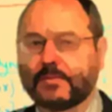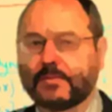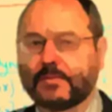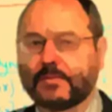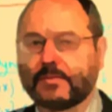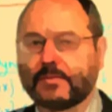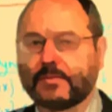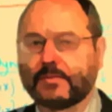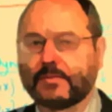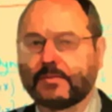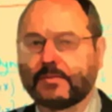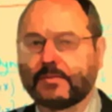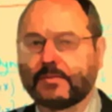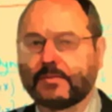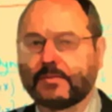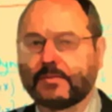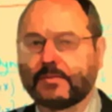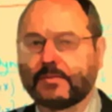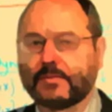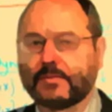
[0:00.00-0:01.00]

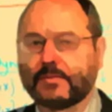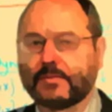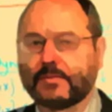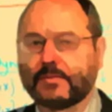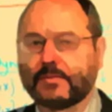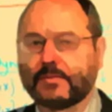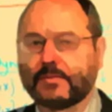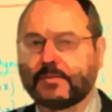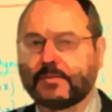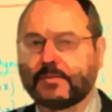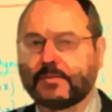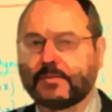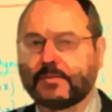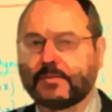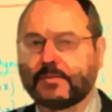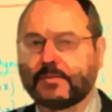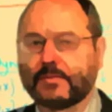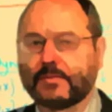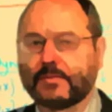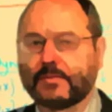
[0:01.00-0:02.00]

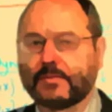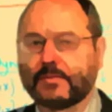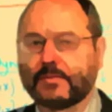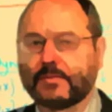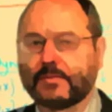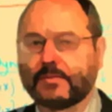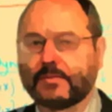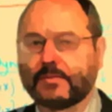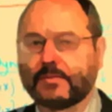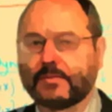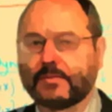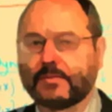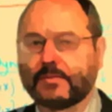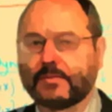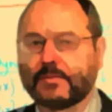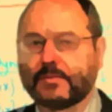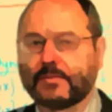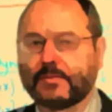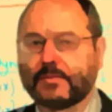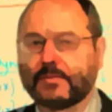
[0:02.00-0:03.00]

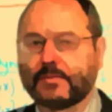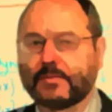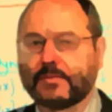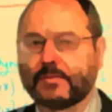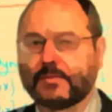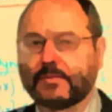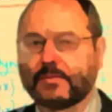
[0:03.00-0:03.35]
The face doesn't move, so there is nothing to read.